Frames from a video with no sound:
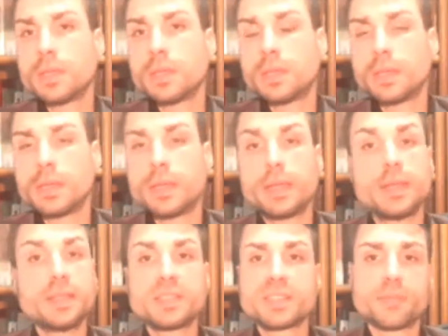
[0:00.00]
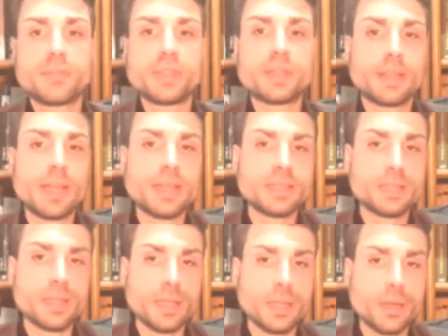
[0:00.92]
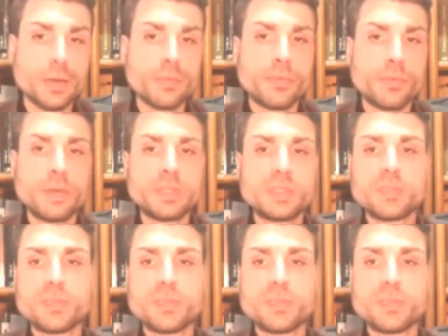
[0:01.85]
It is a fantastic conference,